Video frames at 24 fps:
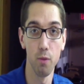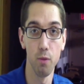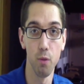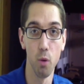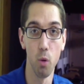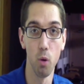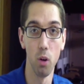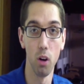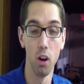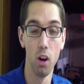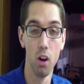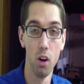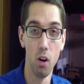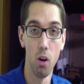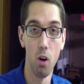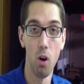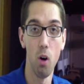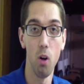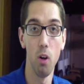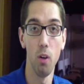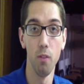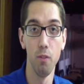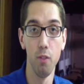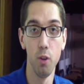for
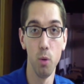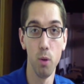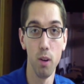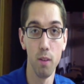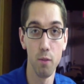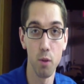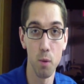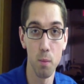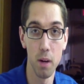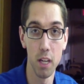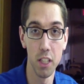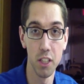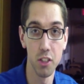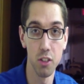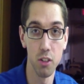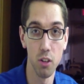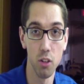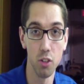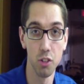all new information.